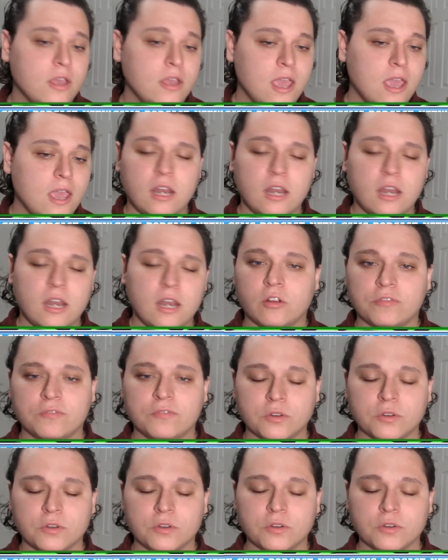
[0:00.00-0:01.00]
And in our
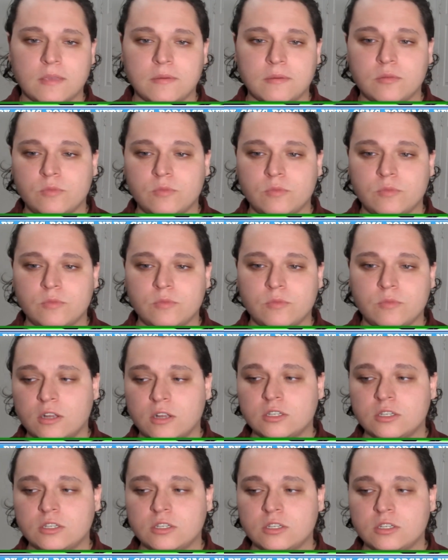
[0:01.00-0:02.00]
first segment, we talked
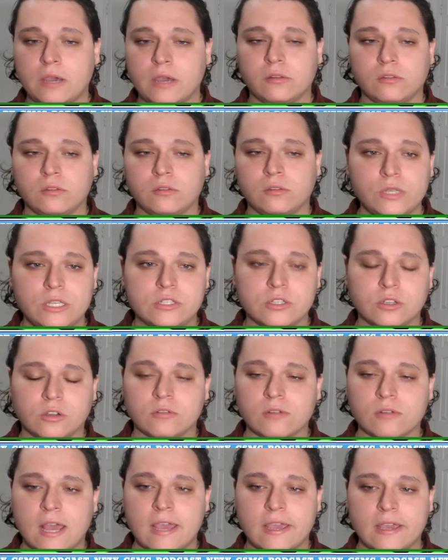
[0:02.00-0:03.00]
about Luis
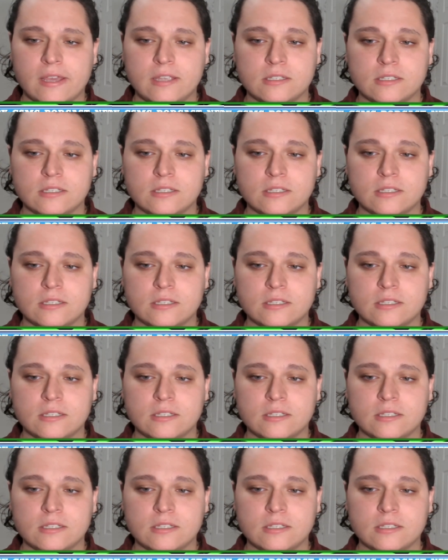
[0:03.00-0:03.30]
Arraez